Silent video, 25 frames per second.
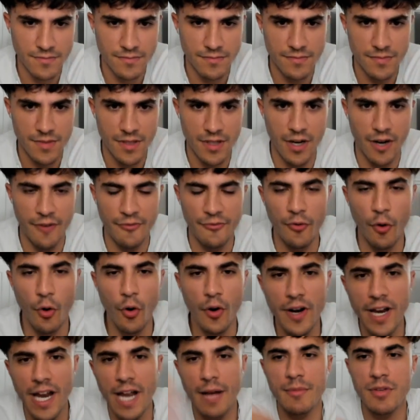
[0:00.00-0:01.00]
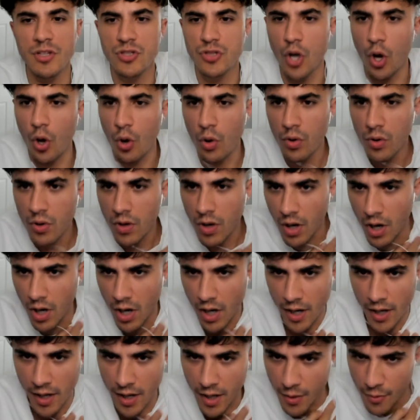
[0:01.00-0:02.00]
Alright, 4 a.m., let's go.
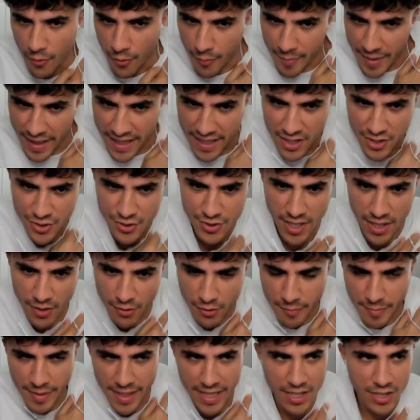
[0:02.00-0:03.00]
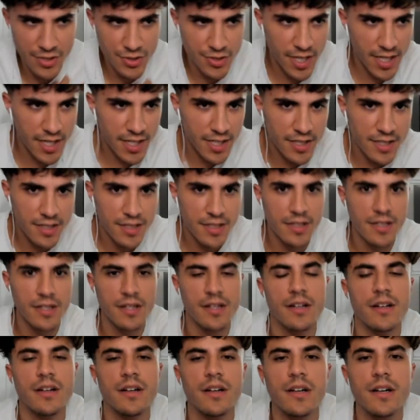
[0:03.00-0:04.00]
Alright, we're back on track, we're back on track.
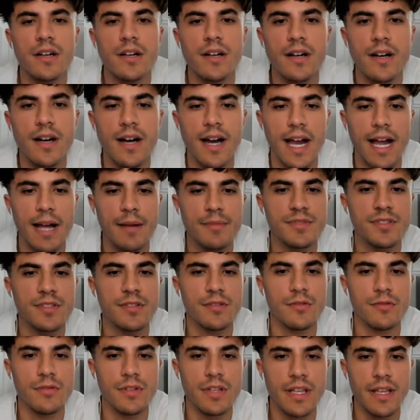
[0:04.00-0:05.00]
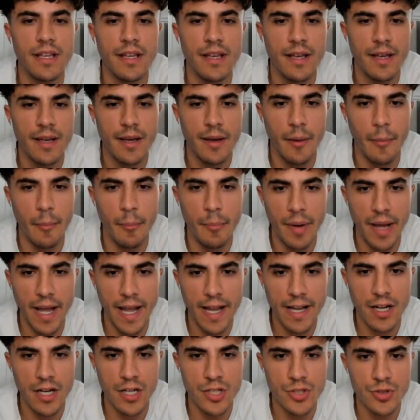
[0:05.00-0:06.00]
Absolutely
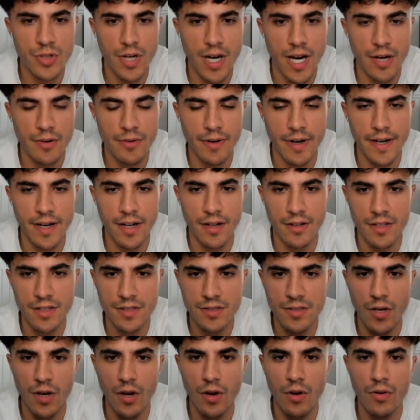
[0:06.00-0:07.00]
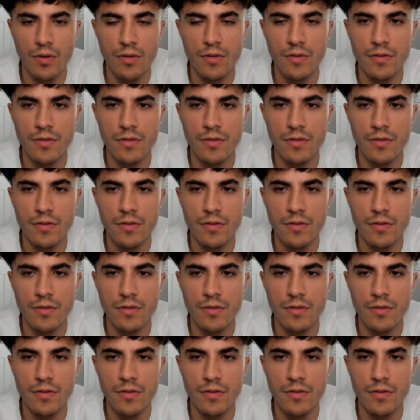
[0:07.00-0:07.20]
back on track right now, let's go.